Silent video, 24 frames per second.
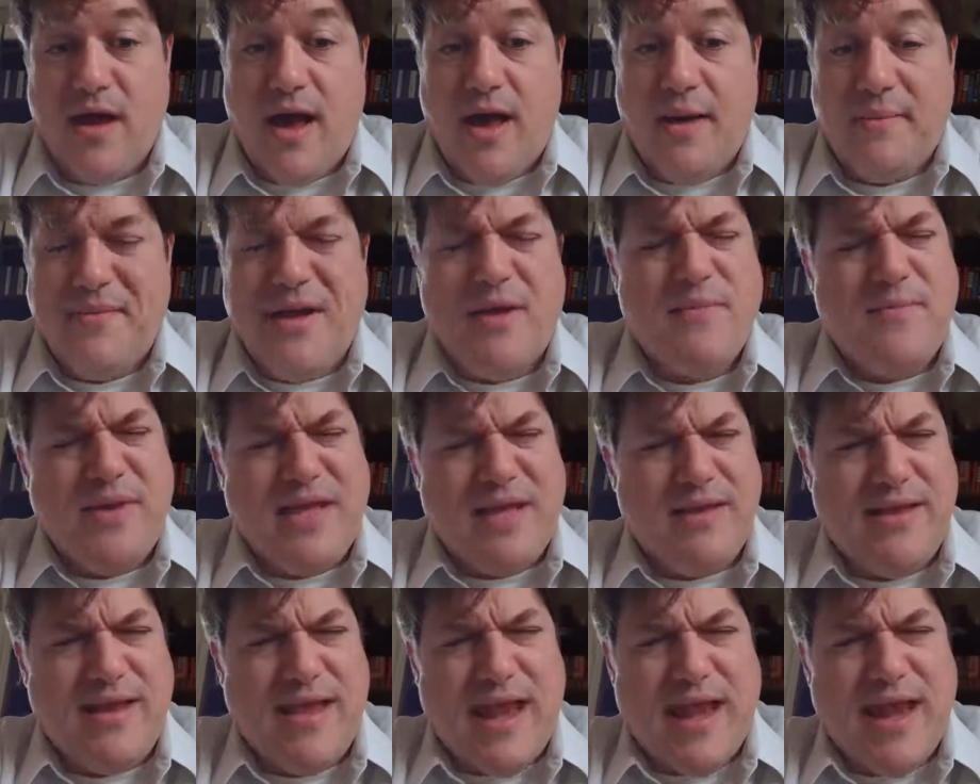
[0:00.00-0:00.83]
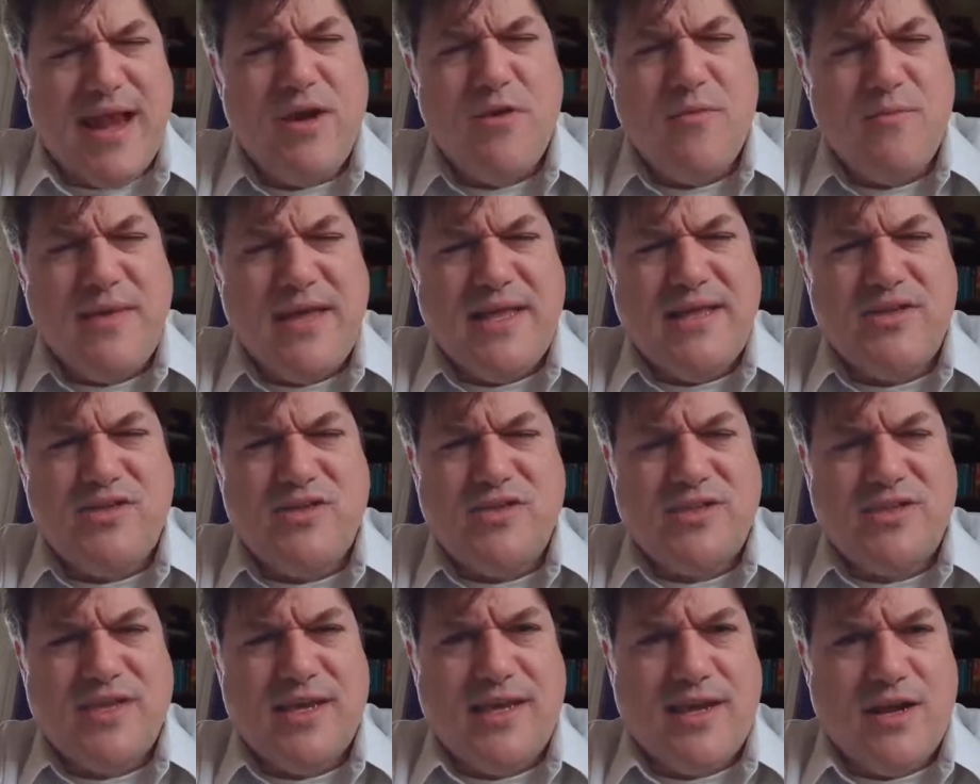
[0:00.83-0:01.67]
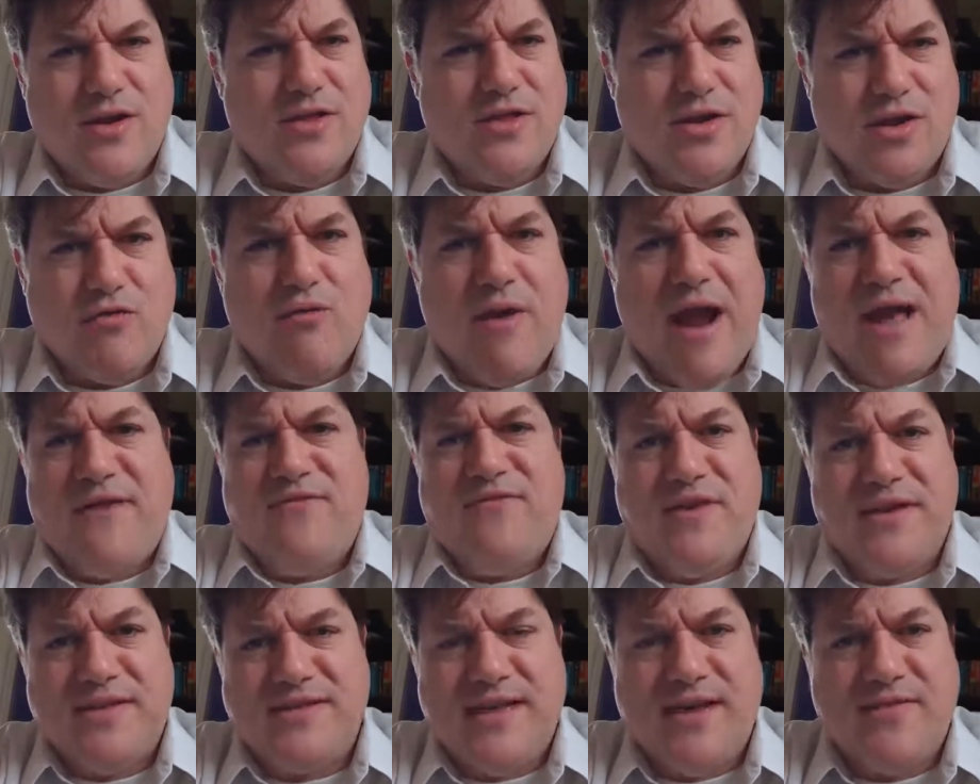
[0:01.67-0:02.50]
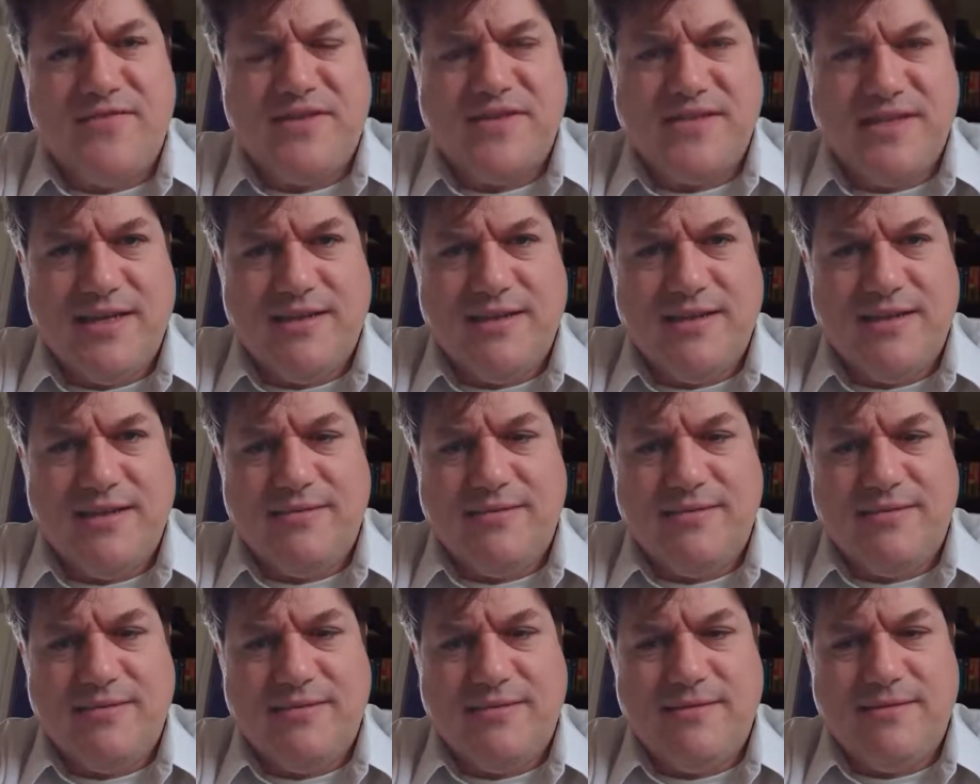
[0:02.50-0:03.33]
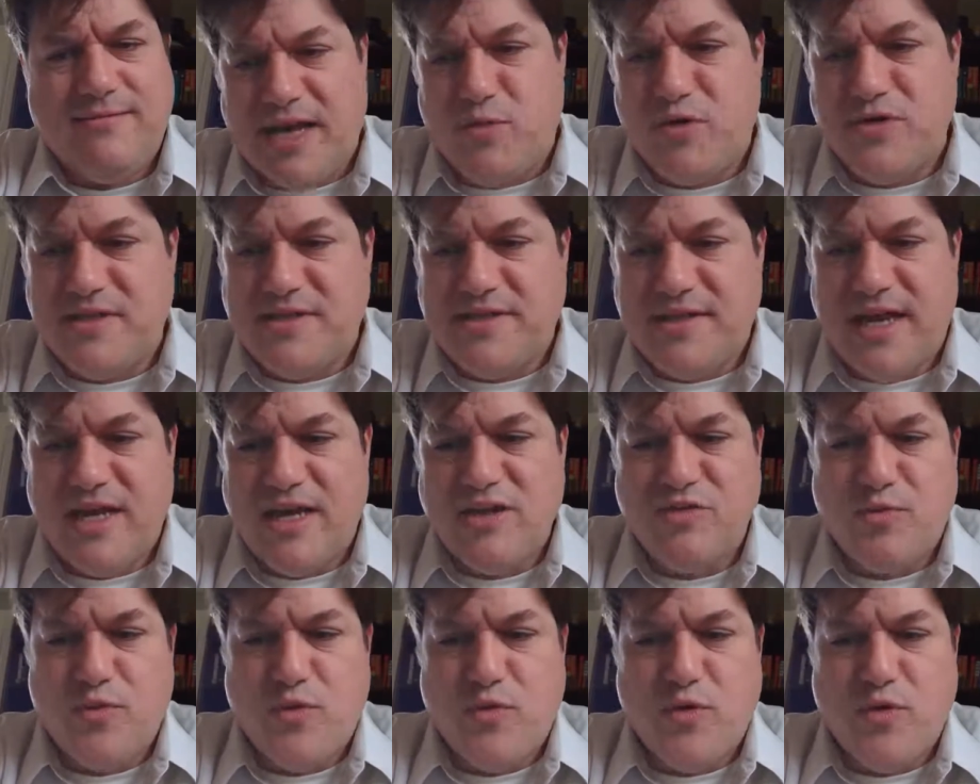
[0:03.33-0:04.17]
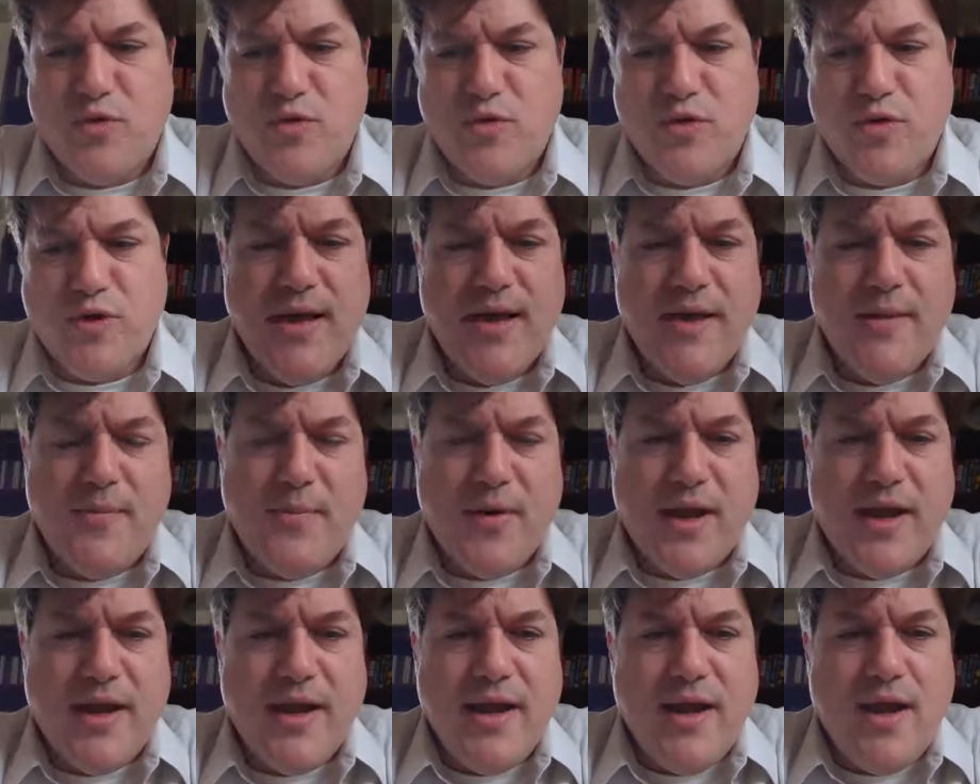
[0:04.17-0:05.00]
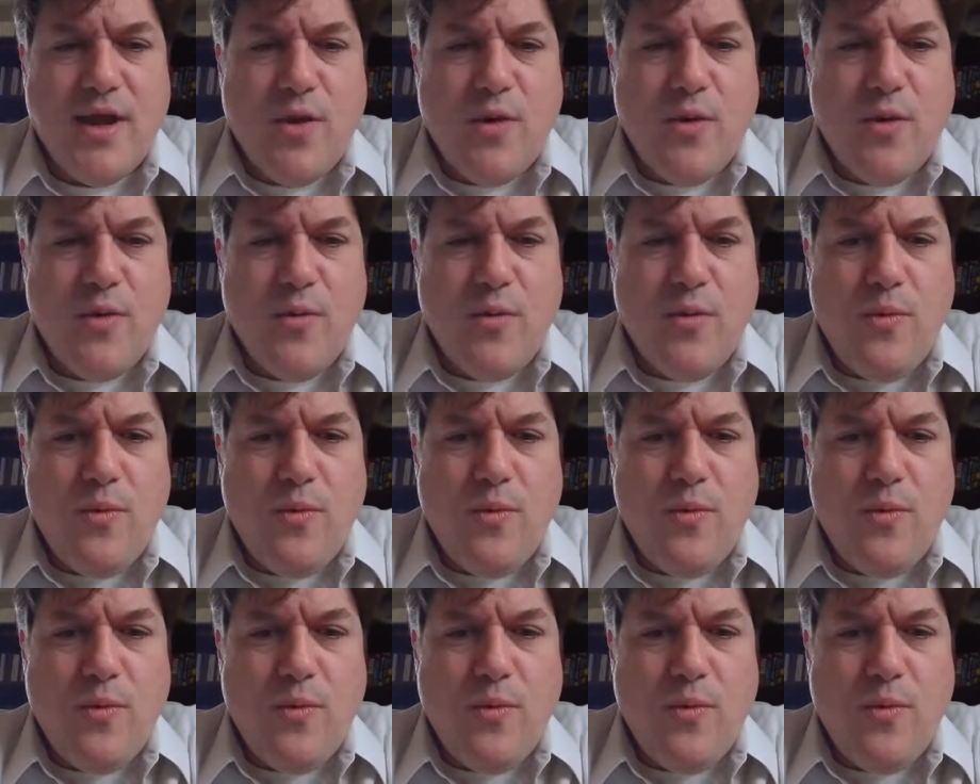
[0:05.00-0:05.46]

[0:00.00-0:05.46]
And I don't mean just like the graphics. Obviously, a dashboard's a dashboard, but